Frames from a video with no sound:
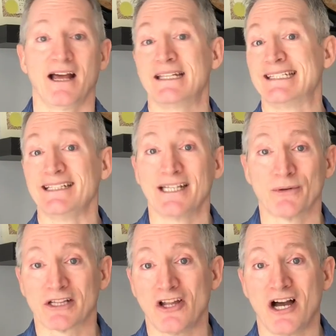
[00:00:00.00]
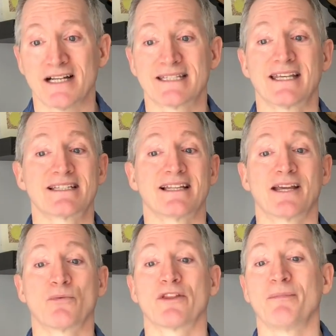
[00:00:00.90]
Dealing with loss, things
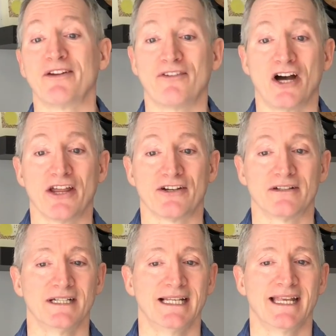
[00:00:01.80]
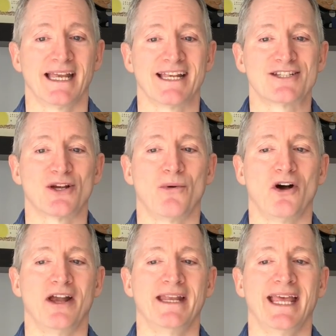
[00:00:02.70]
like with my father and so
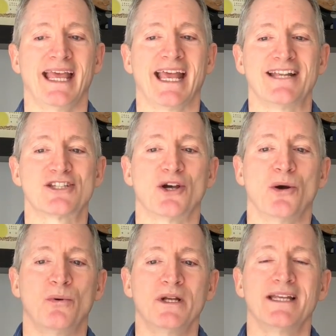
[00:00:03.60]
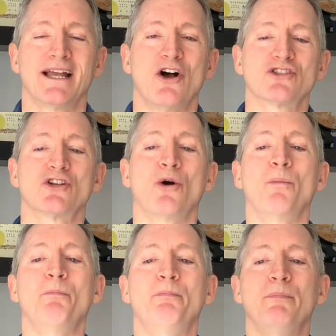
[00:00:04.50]
on. And so also
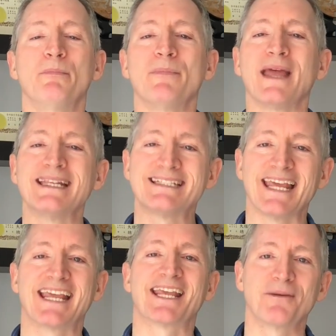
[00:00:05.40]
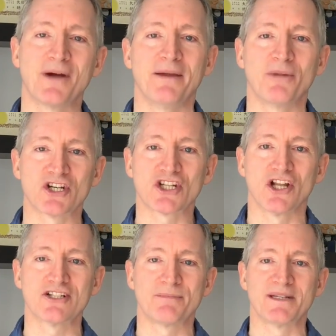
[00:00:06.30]
taking my martial
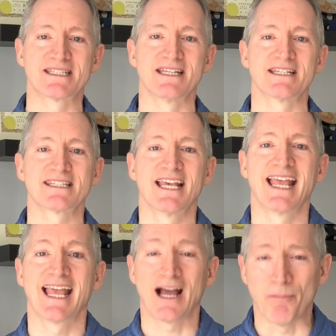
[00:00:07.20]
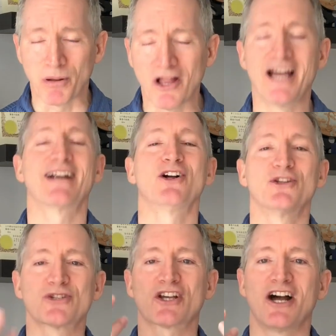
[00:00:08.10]
arts business, applying all
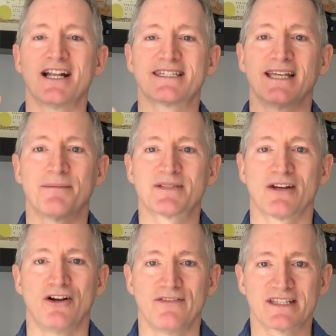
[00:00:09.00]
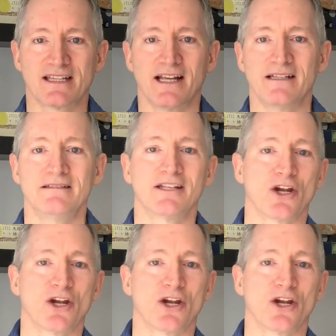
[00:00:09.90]
those concepts, and all of a sudden,